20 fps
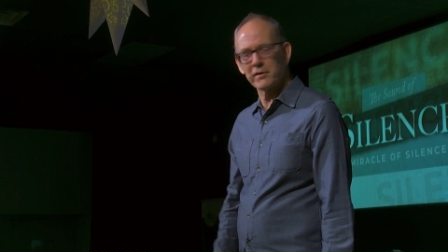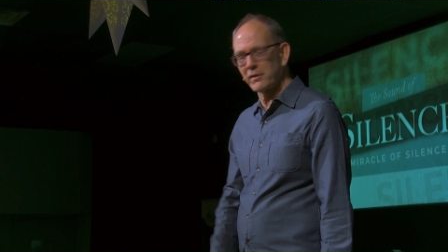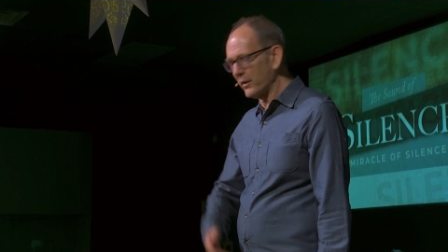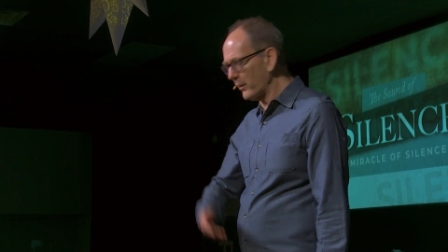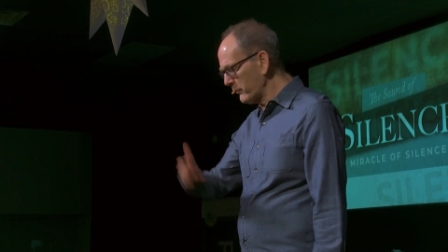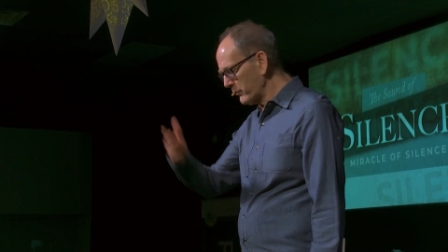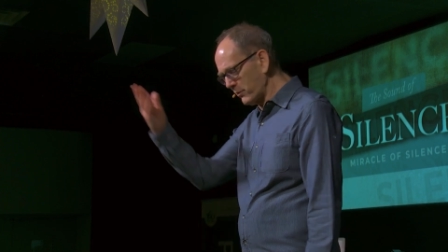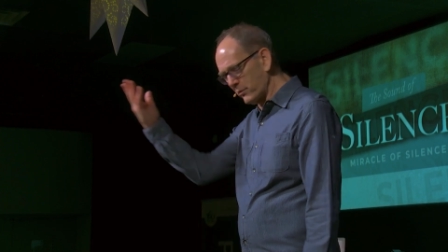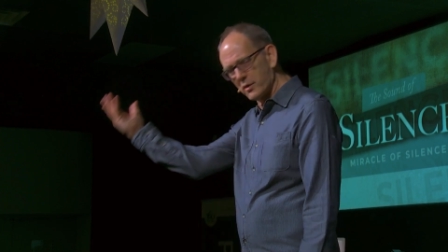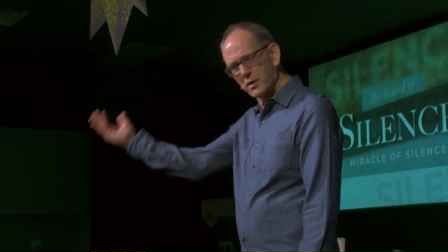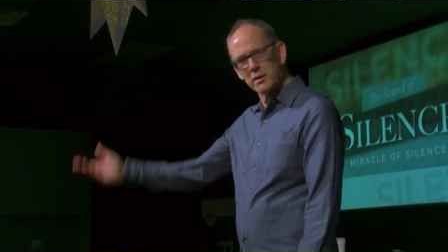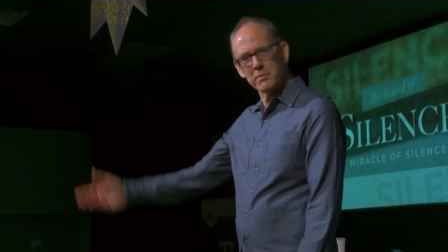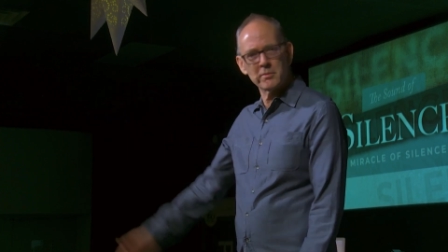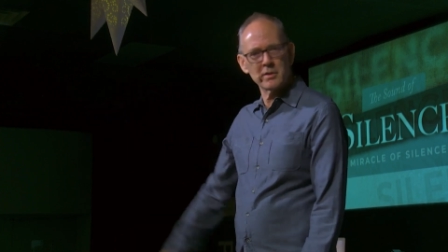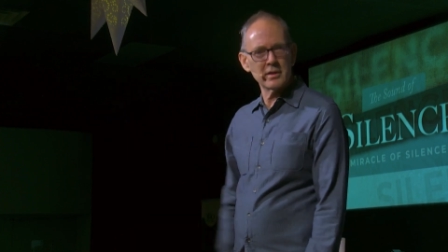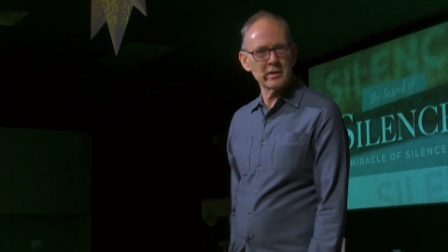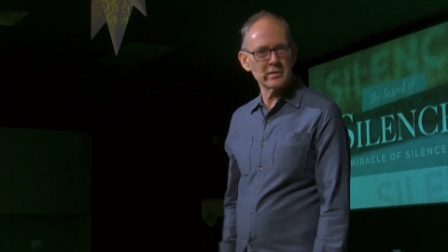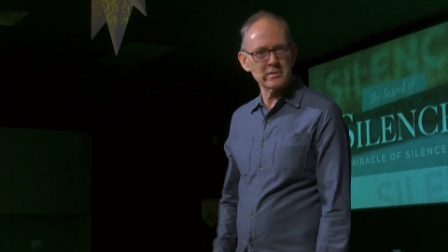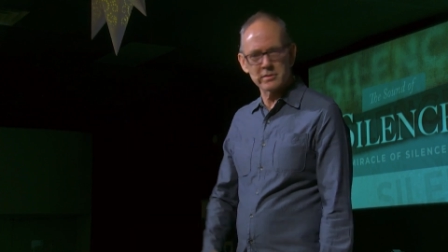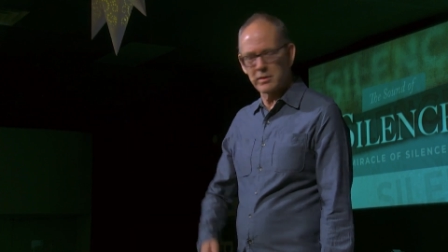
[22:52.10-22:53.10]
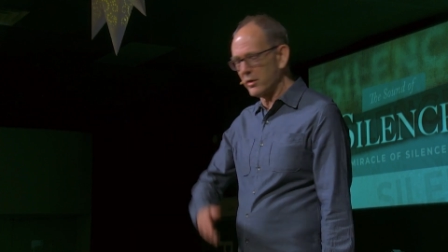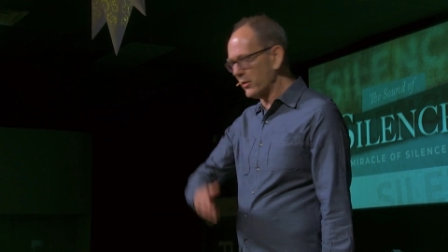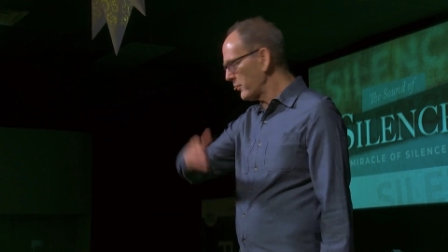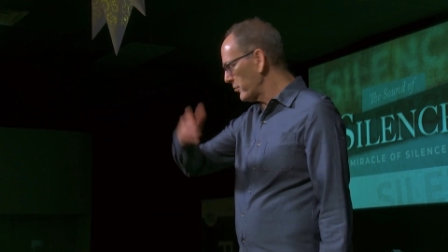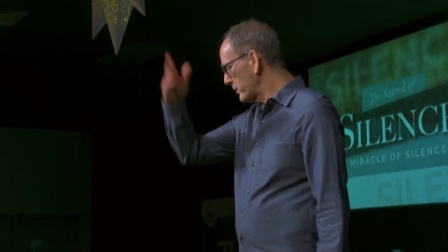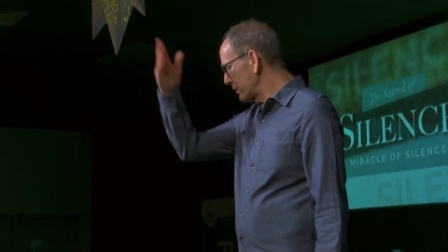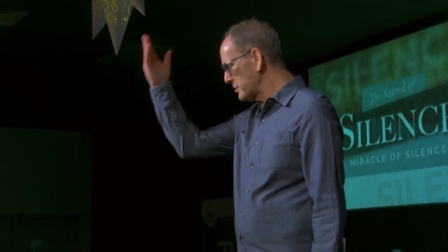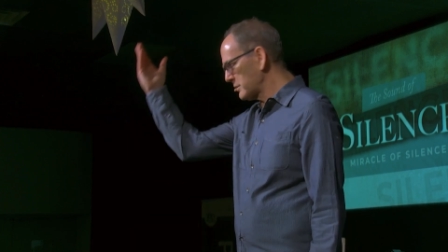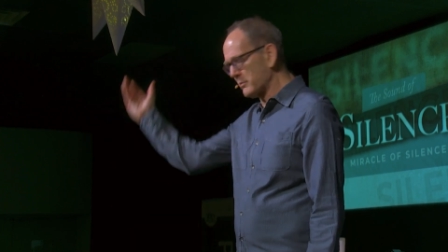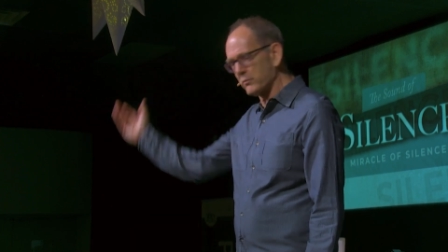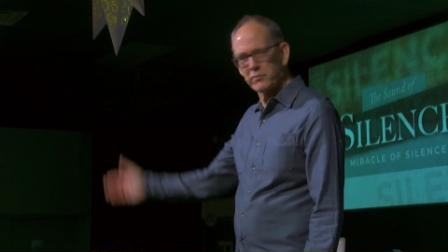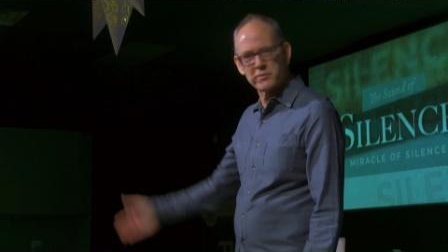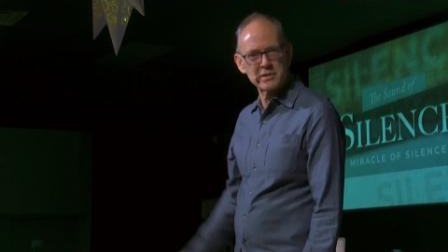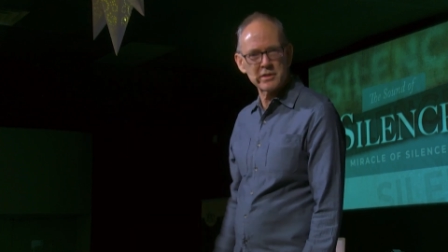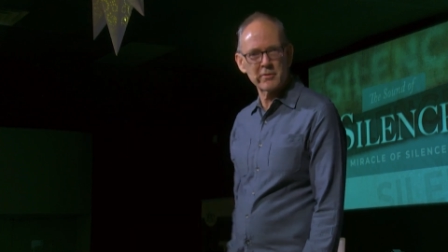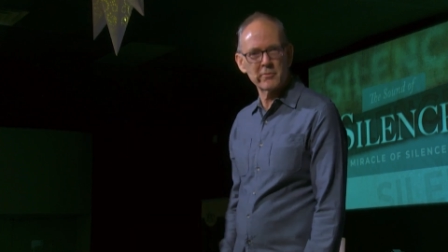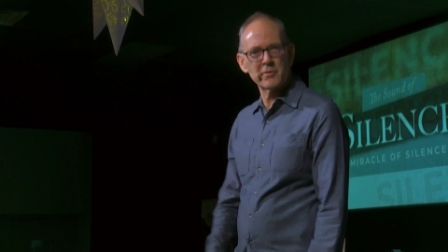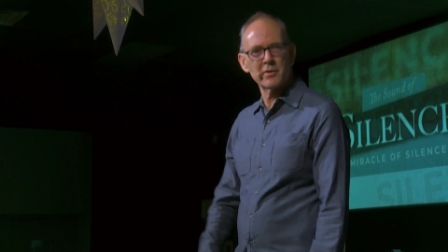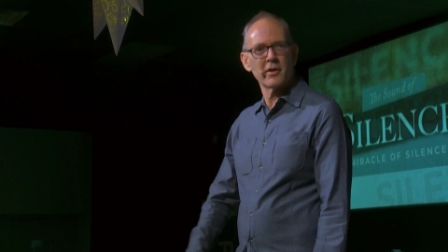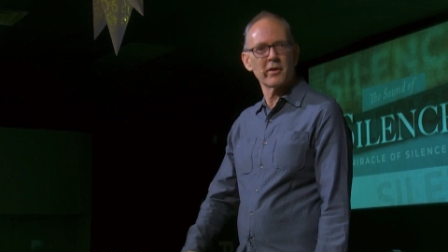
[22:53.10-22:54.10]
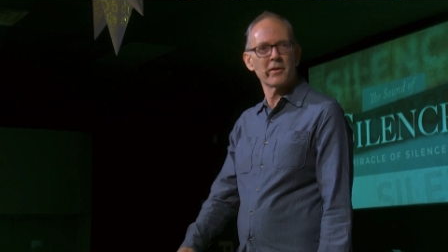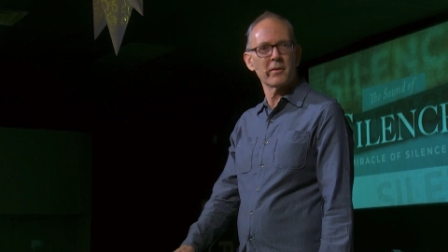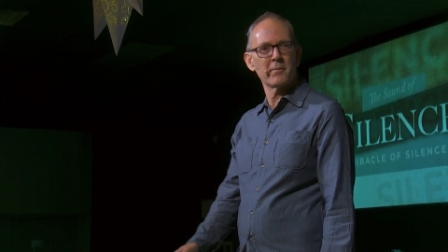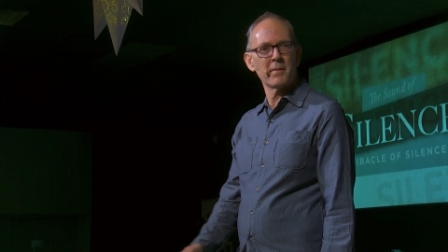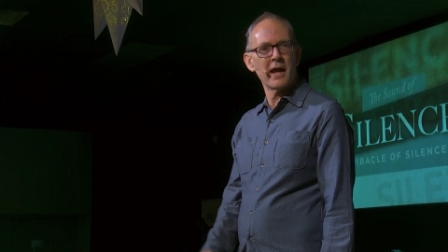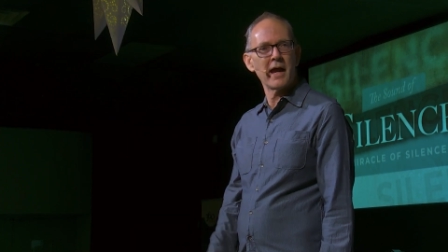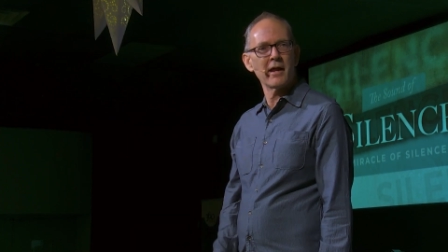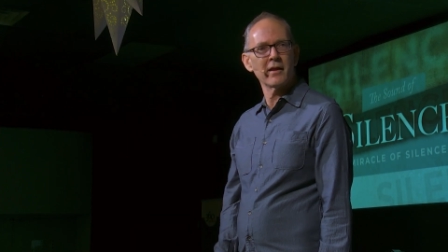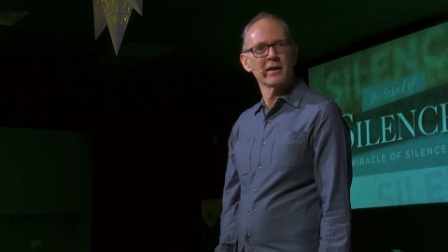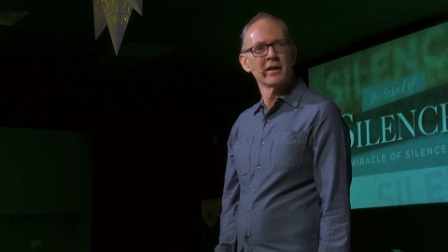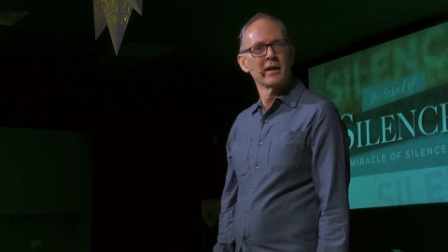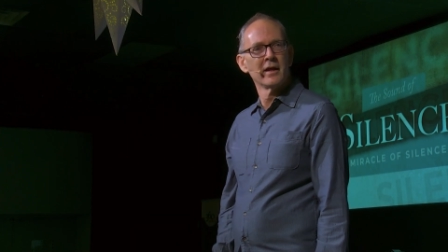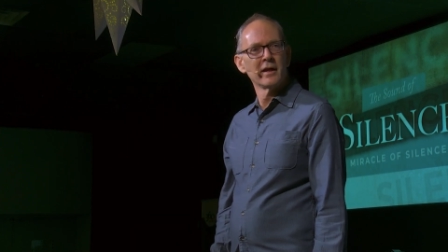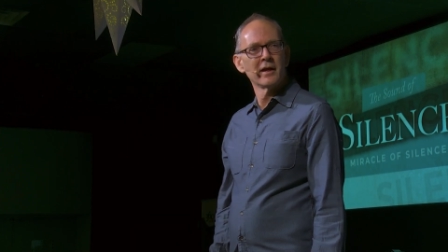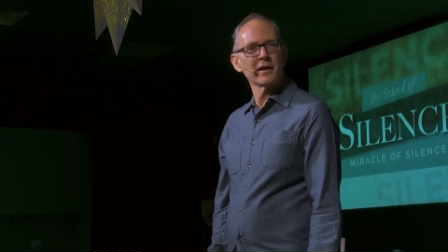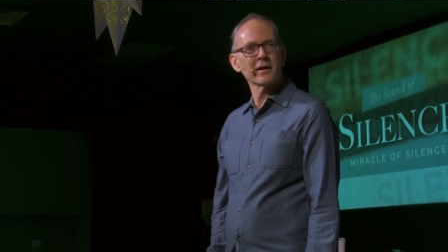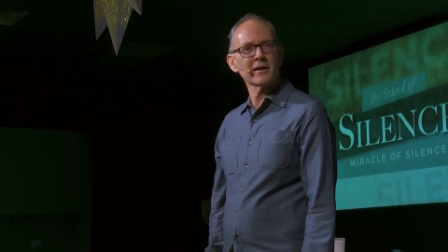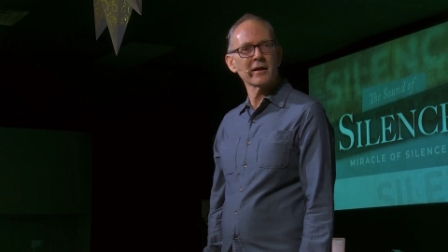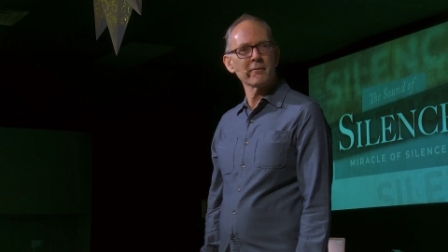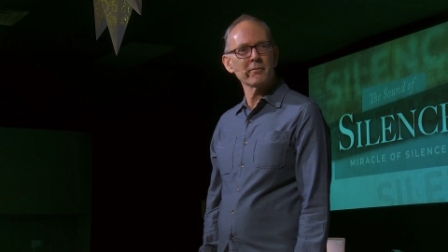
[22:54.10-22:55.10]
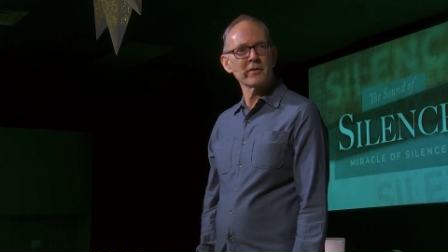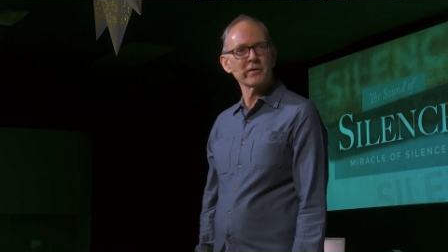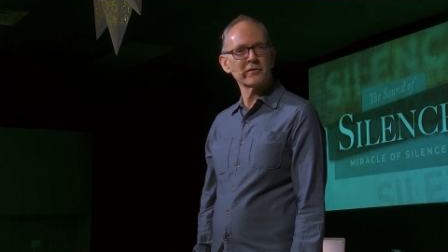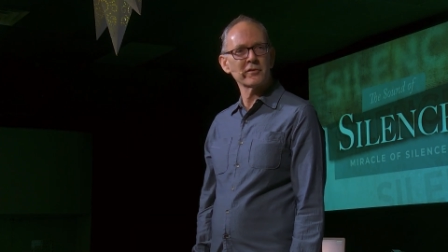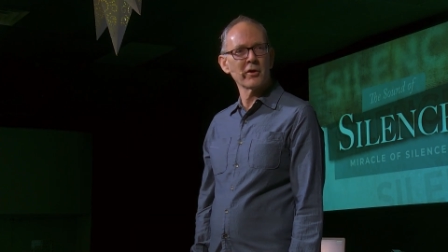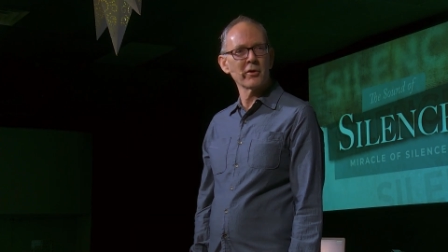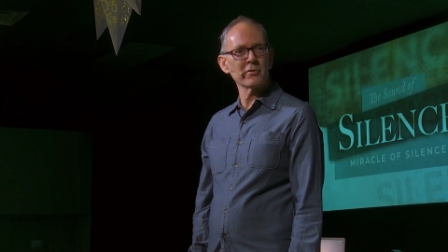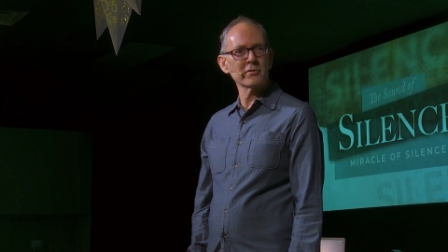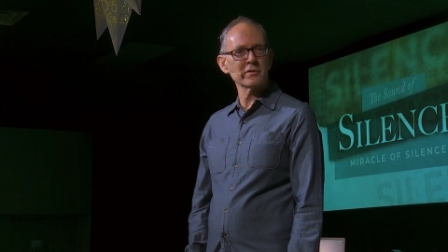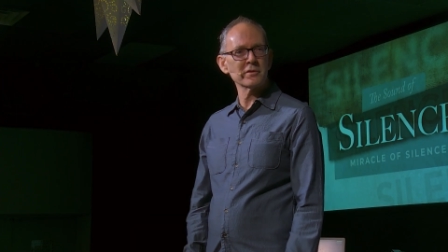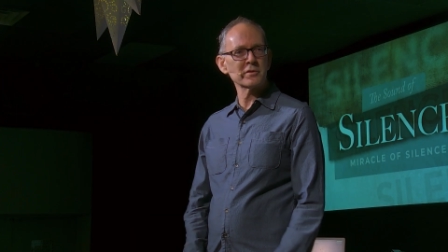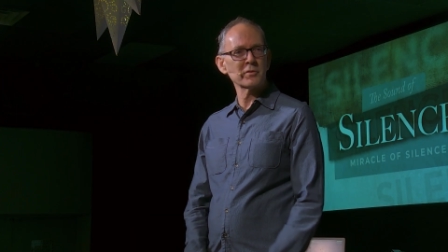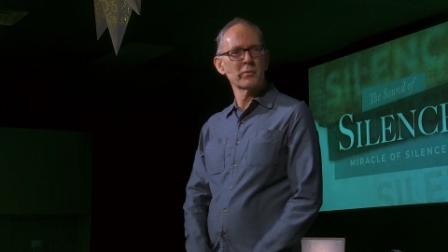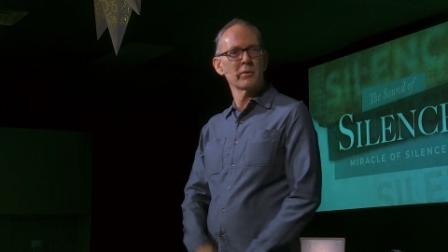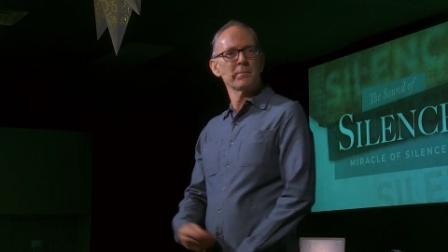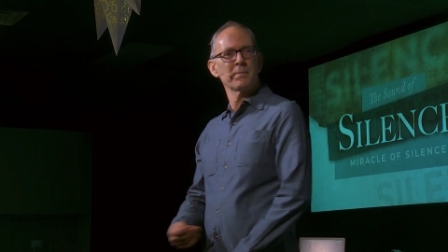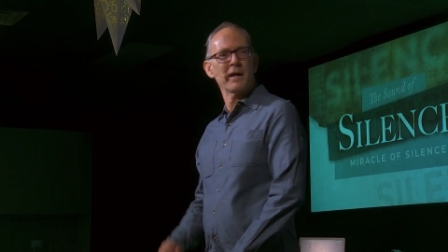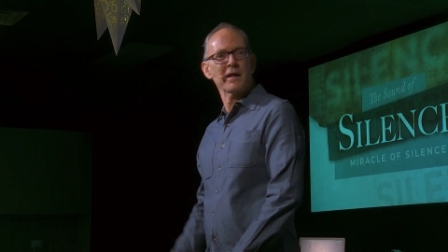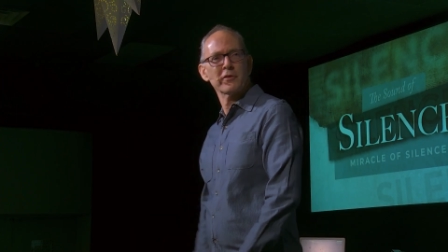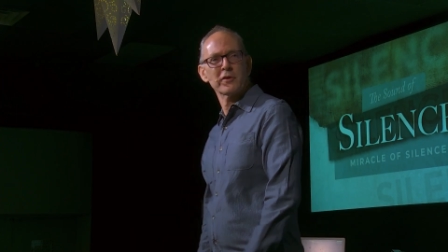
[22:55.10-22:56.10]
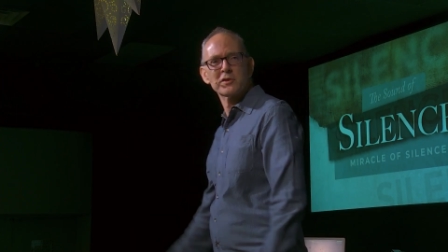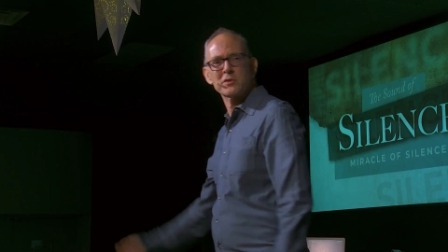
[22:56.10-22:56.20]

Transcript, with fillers: love your enemies"? All this Sermon on the Mount. Here come the soldiers, whip out the